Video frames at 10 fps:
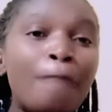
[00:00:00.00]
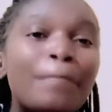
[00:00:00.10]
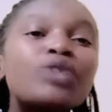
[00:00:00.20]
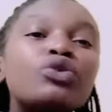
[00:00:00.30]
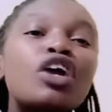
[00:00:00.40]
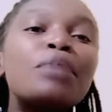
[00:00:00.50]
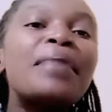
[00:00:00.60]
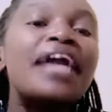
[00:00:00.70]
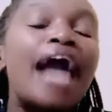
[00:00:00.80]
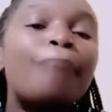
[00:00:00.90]
but do not
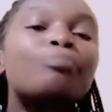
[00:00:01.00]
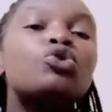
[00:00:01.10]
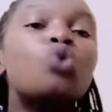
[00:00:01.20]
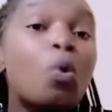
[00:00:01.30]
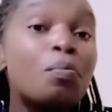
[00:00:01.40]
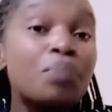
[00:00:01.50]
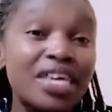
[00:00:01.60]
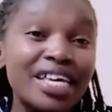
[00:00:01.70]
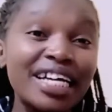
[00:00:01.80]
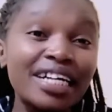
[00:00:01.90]
become too
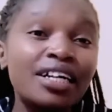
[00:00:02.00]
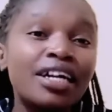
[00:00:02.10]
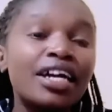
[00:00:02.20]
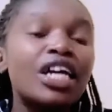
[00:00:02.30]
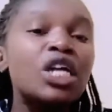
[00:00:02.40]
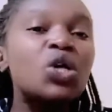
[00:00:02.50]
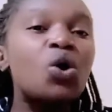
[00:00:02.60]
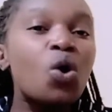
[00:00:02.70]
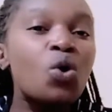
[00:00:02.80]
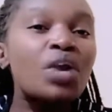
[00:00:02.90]
big in
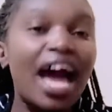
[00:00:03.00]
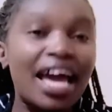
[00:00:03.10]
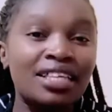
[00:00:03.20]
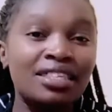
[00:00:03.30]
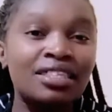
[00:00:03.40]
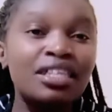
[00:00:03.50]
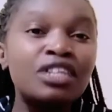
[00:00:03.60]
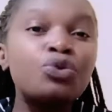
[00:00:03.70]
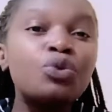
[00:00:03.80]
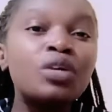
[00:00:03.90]
your own eyes.
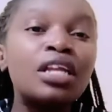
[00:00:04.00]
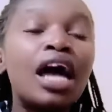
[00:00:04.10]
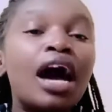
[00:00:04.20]
It will